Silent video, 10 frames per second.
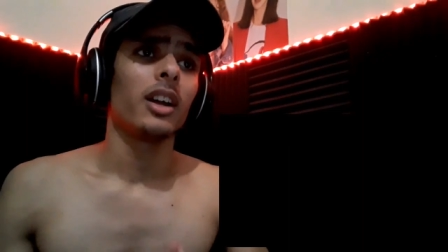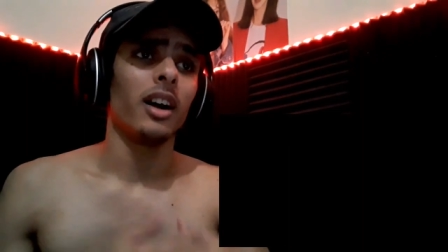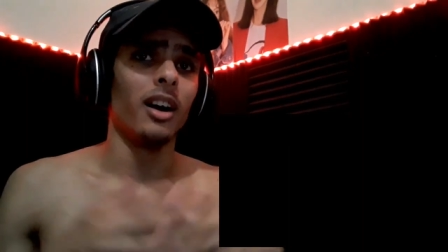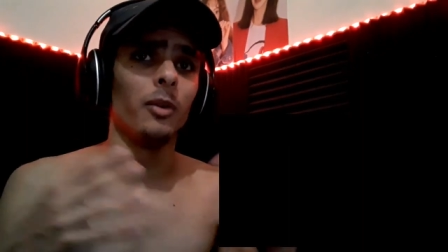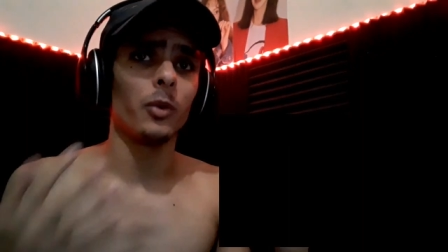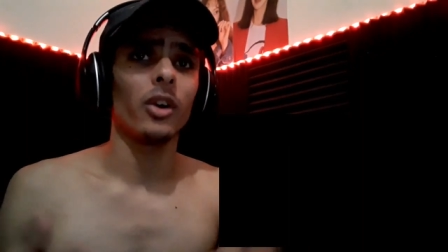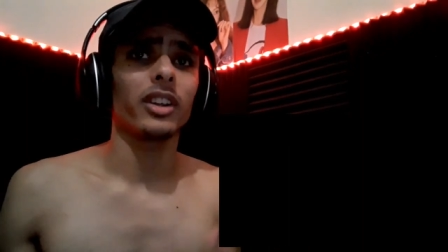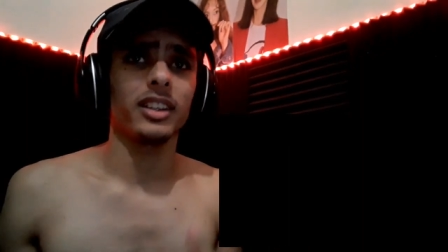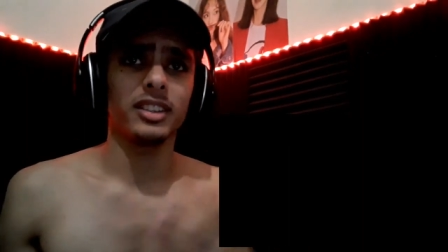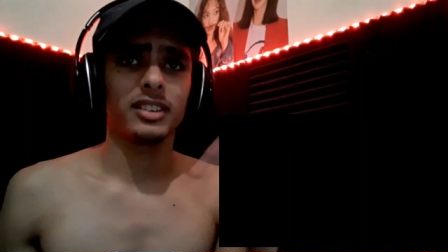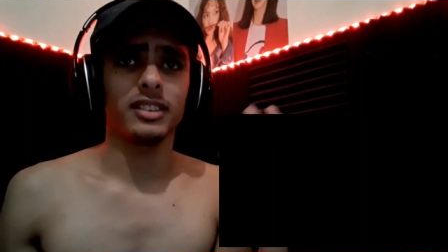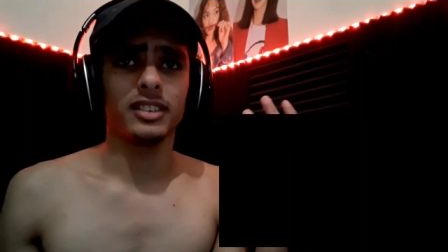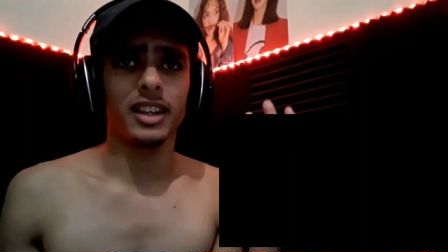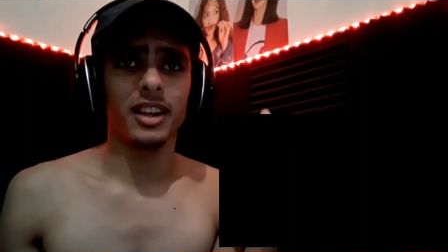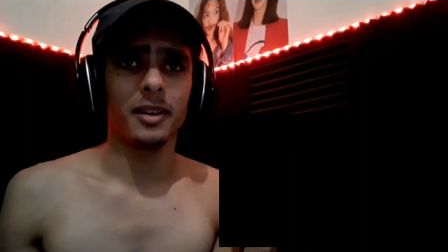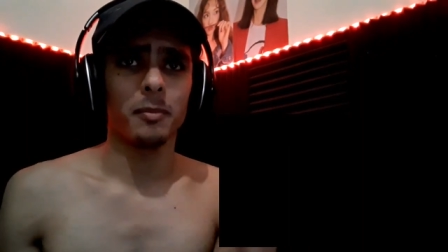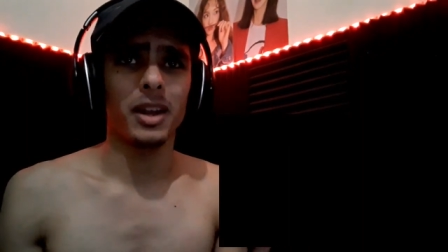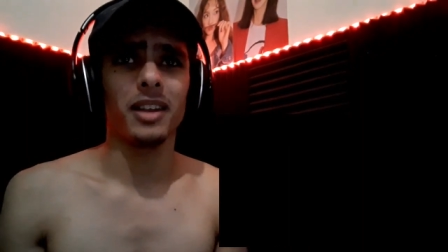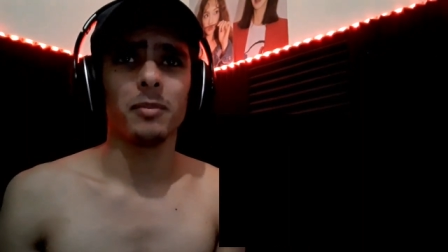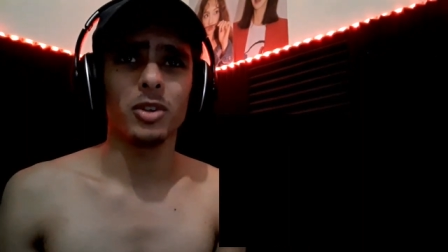Um, rock is the
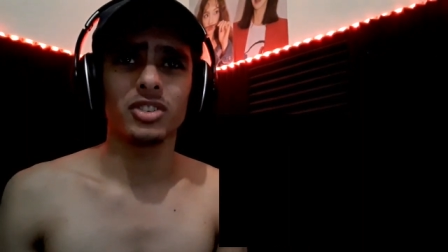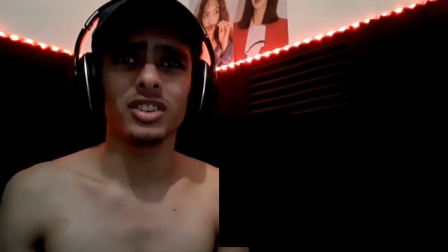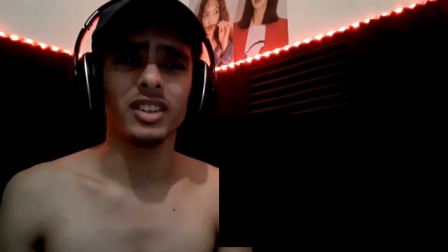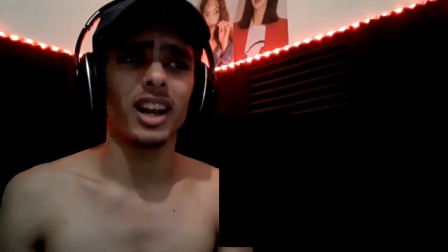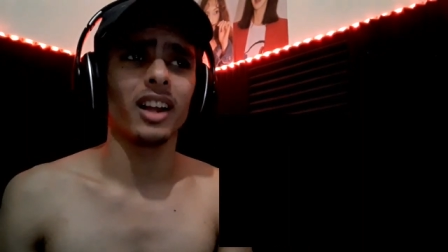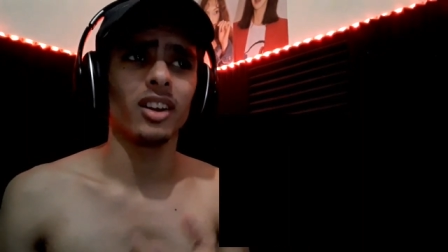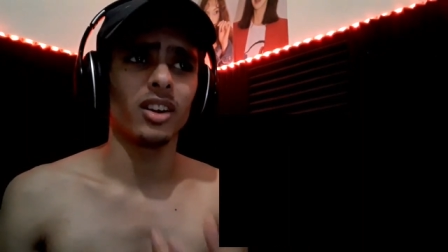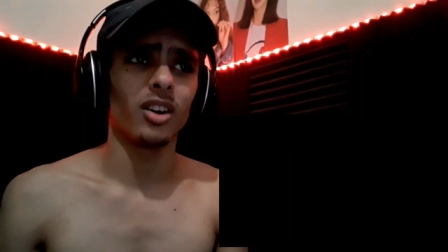main music that I